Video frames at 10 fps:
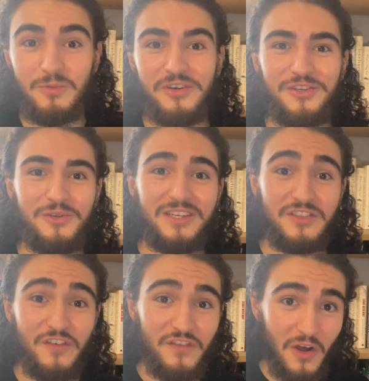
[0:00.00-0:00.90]
where you get to
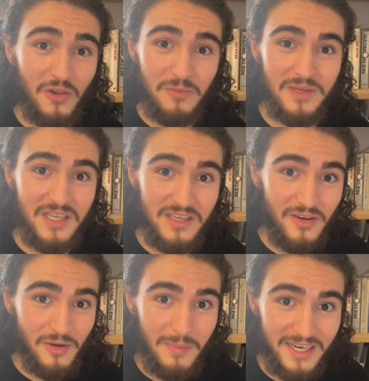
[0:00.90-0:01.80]
follow me
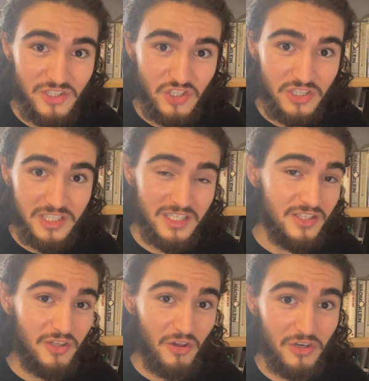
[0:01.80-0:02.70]
on my journey
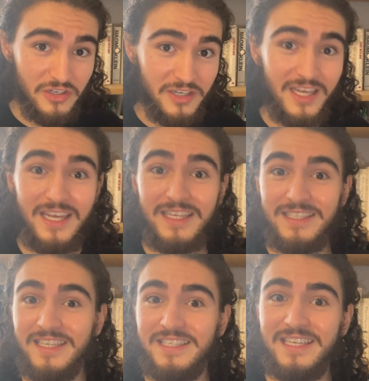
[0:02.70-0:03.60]
to learn
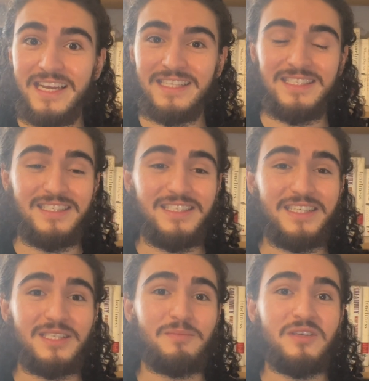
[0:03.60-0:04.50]
data science in
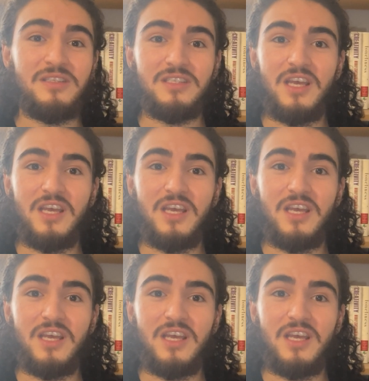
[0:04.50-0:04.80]
6 months.